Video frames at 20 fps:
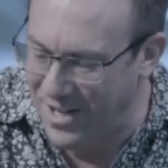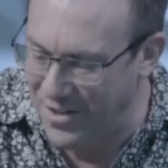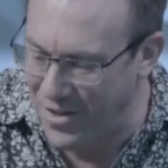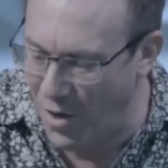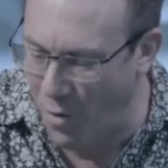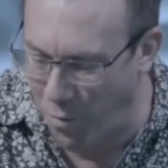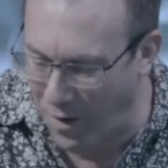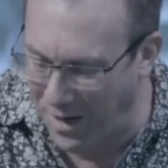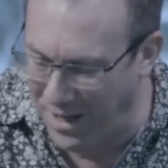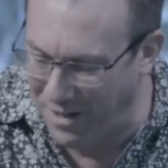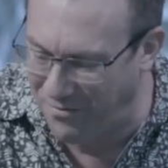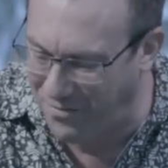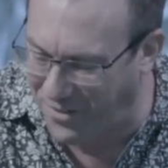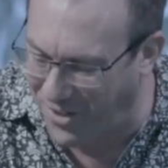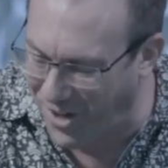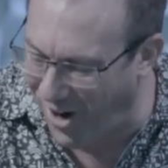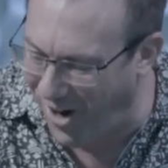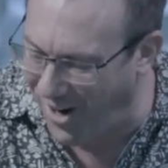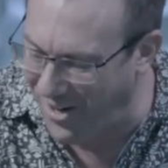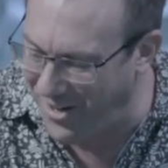the will of
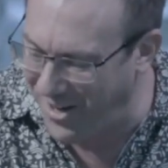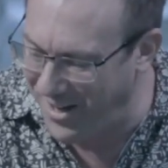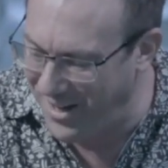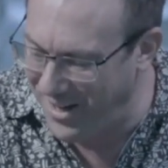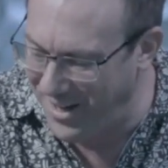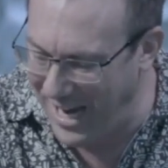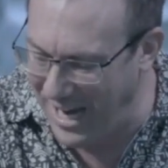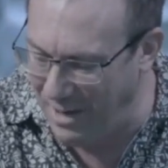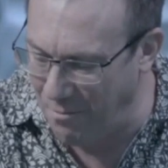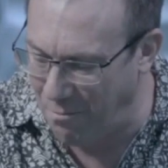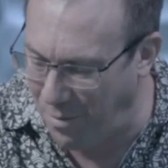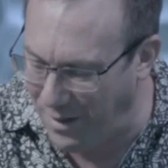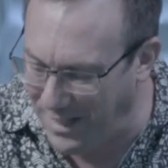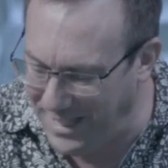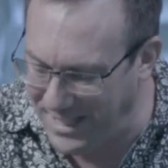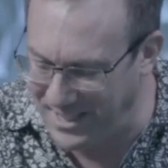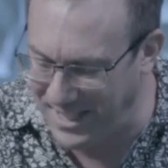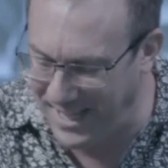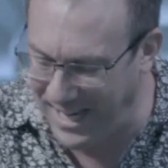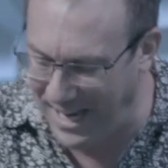God and
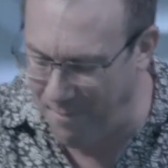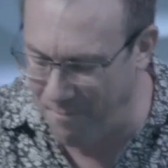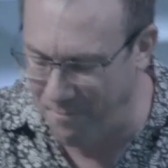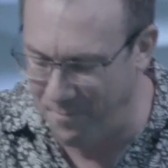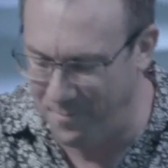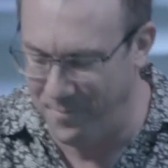pleasing him.